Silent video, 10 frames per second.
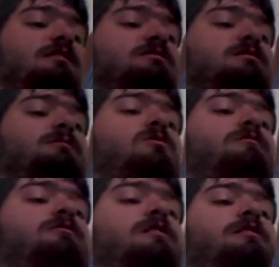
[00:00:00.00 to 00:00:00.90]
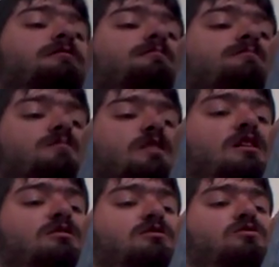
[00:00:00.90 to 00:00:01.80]
He exclaimed over her hair.
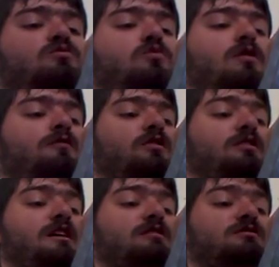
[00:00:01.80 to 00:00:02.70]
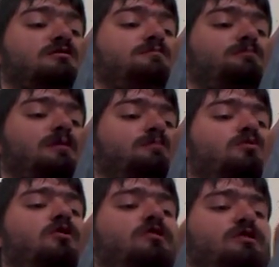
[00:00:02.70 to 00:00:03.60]
A little walk on the edges, but
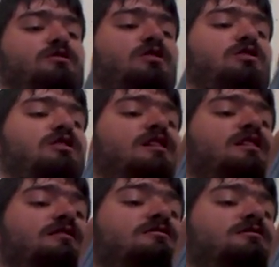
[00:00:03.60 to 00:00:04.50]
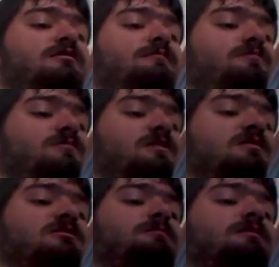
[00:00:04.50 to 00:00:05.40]
brilliant, nonetheless.
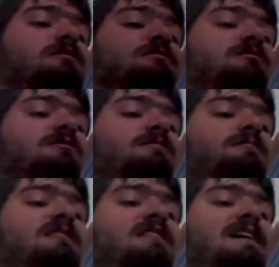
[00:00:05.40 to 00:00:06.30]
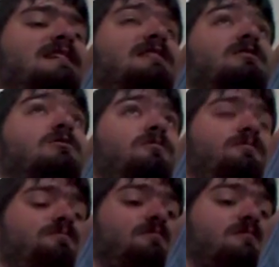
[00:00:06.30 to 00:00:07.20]
She blushed. Thank you.
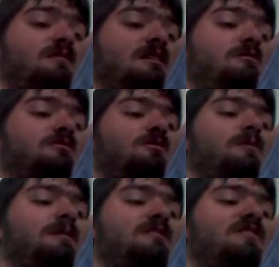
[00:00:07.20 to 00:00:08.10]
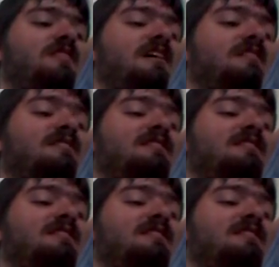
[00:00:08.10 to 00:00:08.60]
That was so much fun.